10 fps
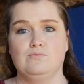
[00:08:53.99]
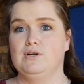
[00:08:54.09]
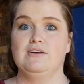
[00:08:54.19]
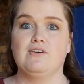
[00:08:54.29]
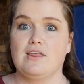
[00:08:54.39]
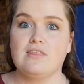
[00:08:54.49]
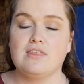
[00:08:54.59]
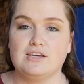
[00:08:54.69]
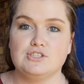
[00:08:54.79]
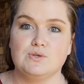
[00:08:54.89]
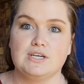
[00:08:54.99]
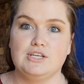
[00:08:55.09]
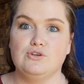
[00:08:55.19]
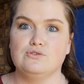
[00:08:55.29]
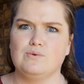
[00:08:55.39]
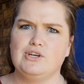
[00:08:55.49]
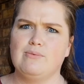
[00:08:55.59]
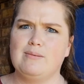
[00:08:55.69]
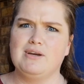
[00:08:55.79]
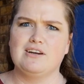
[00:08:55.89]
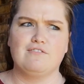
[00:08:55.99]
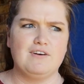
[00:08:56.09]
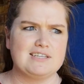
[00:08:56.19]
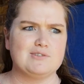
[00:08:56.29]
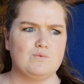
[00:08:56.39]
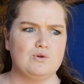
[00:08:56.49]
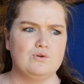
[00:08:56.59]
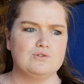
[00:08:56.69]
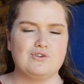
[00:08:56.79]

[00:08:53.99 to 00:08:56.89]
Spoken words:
whatever other things you can use when you're maybe going to fight a war,